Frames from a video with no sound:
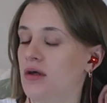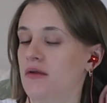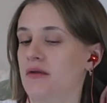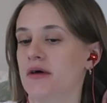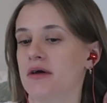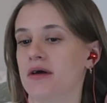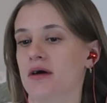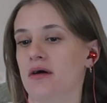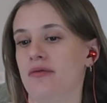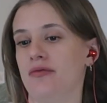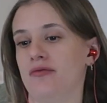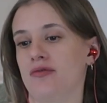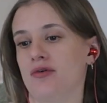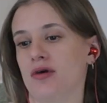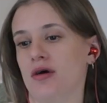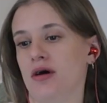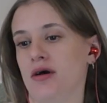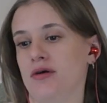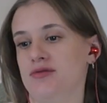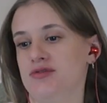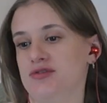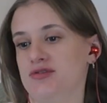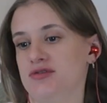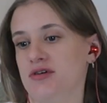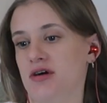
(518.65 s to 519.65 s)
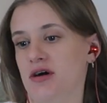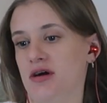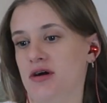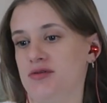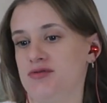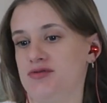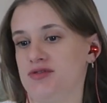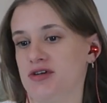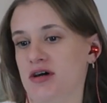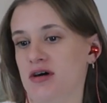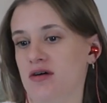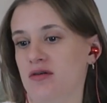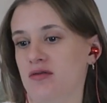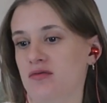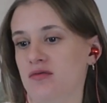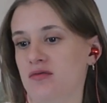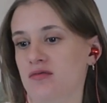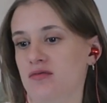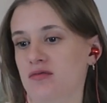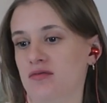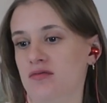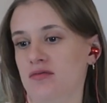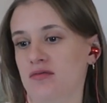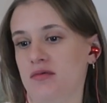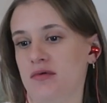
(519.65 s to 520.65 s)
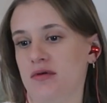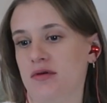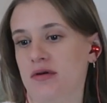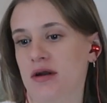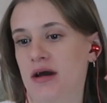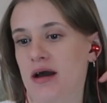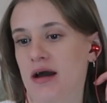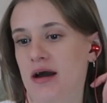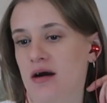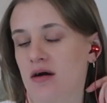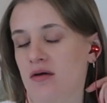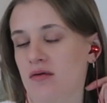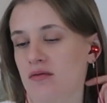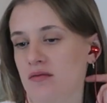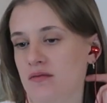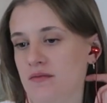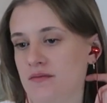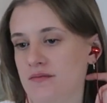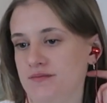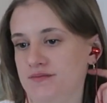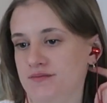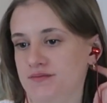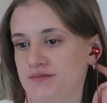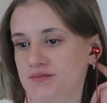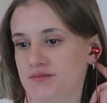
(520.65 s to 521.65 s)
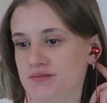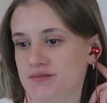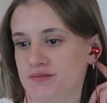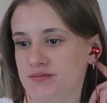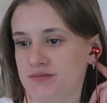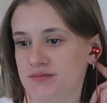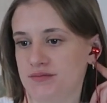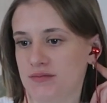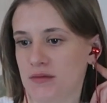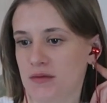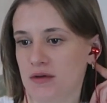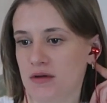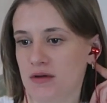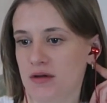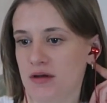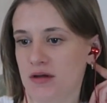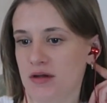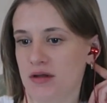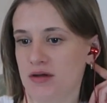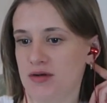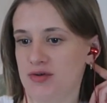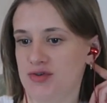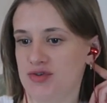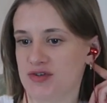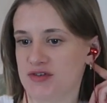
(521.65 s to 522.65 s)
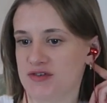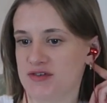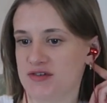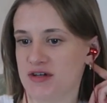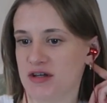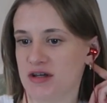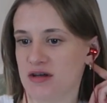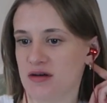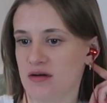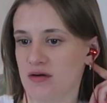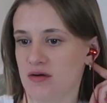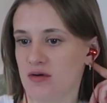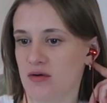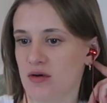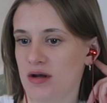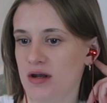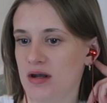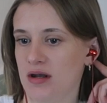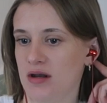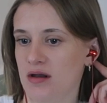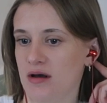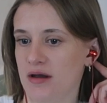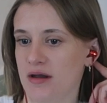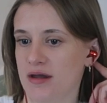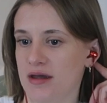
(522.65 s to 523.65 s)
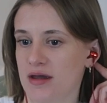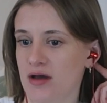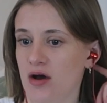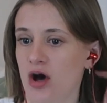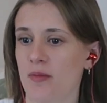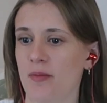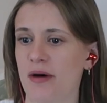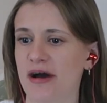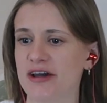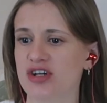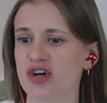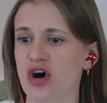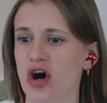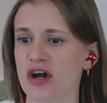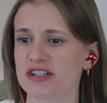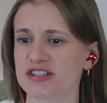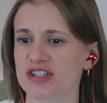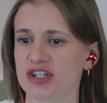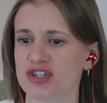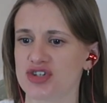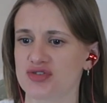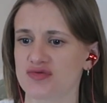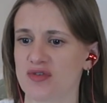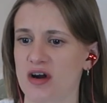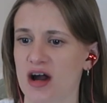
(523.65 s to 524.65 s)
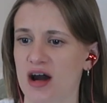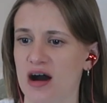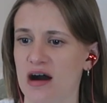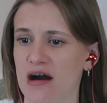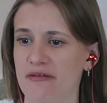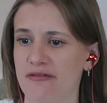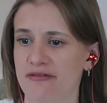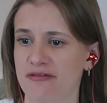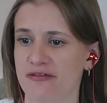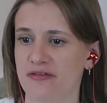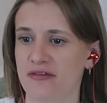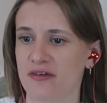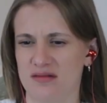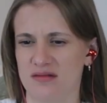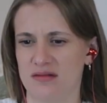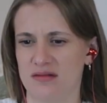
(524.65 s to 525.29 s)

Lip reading: They're going through the hotel now. Interesting, I quite like it. Oh my god, it's a giraffe!